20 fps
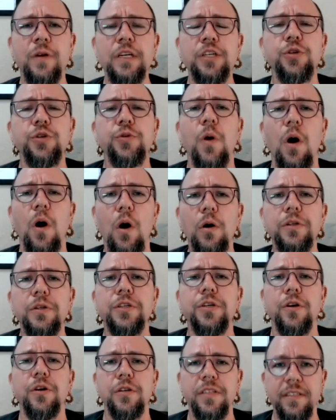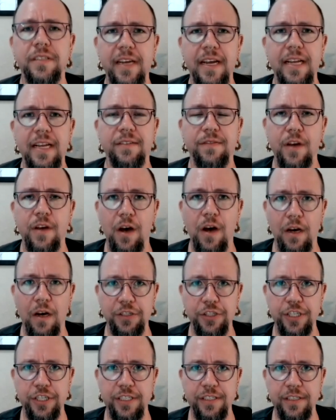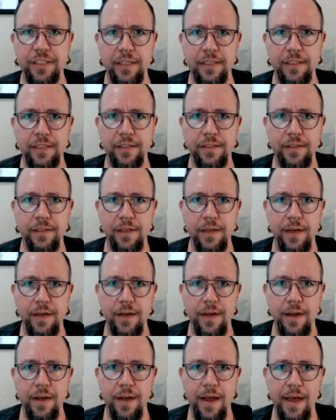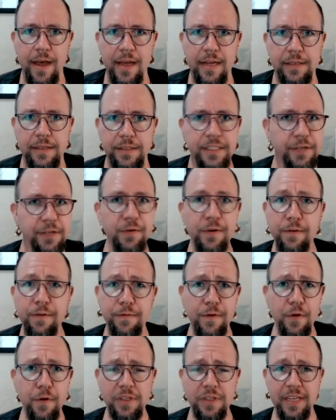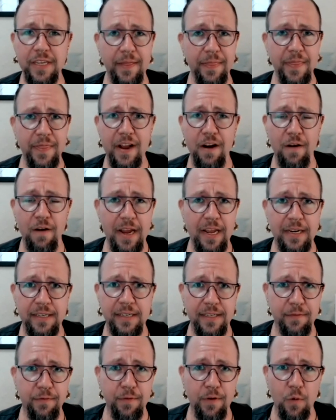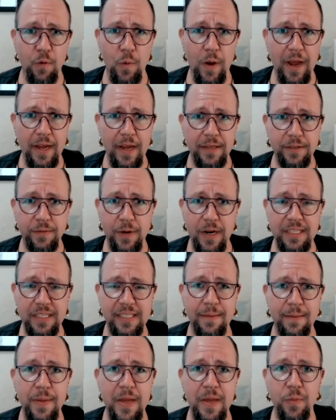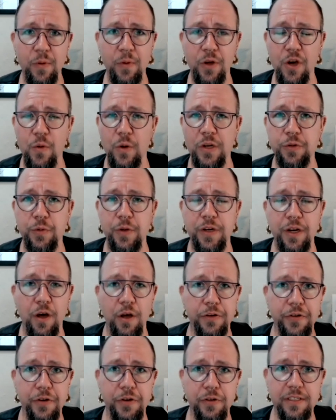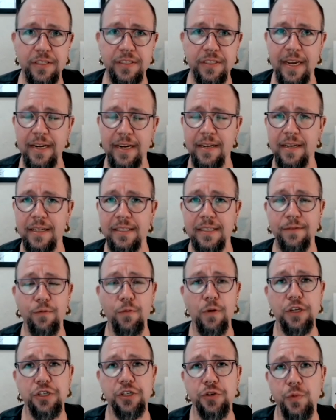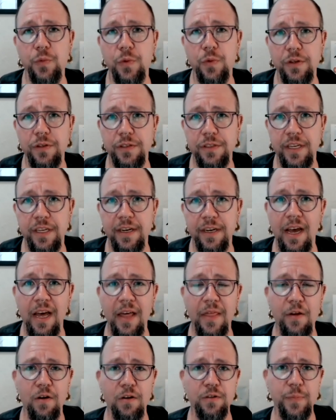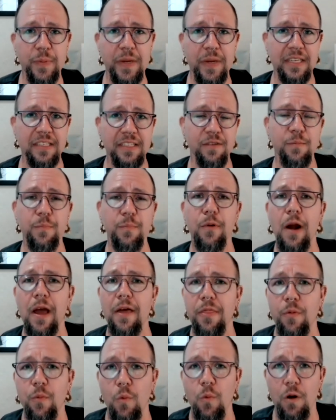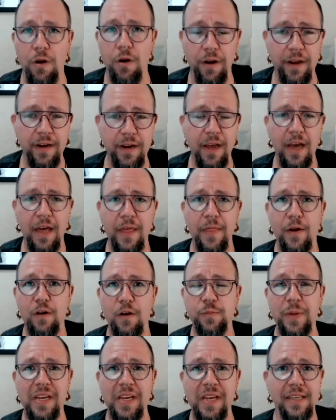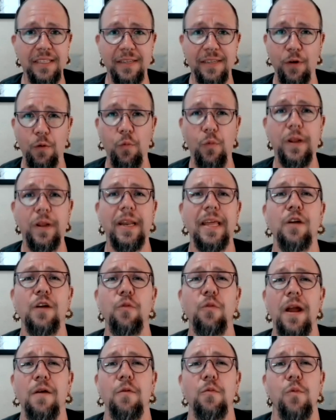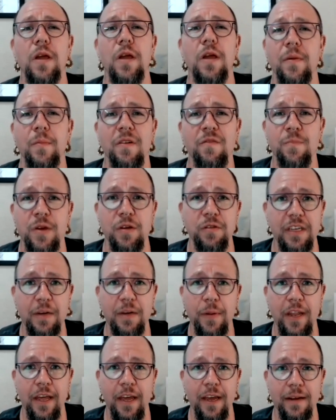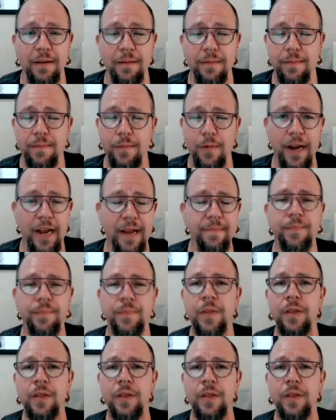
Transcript: into altered states of consciousness and different folks get there in different ways right some people go into an altered state because of rituals and others because of breath work and others because of a really great rhythm of music playing right